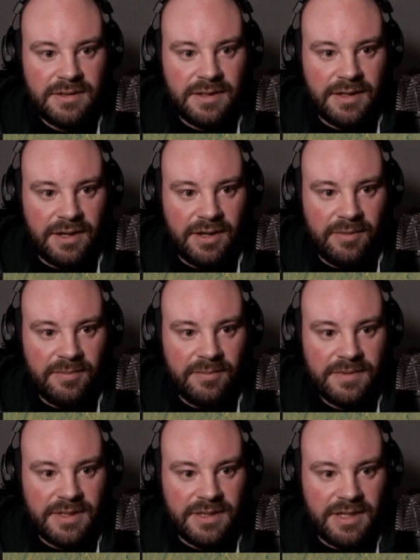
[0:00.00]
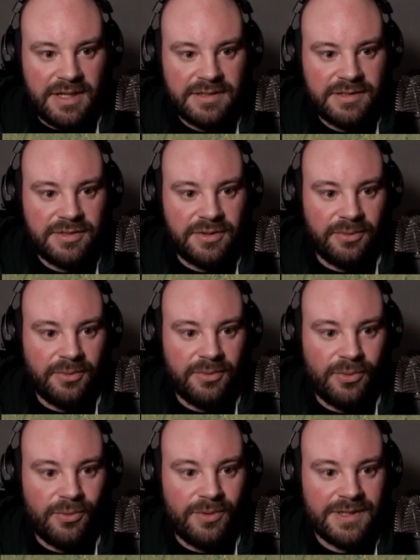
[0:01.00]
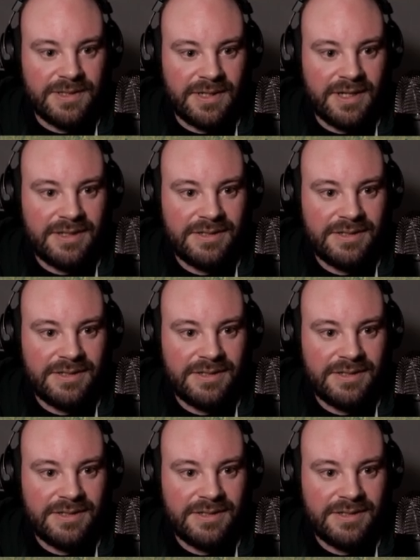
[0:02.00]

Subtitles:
and that's so cool, isn't it?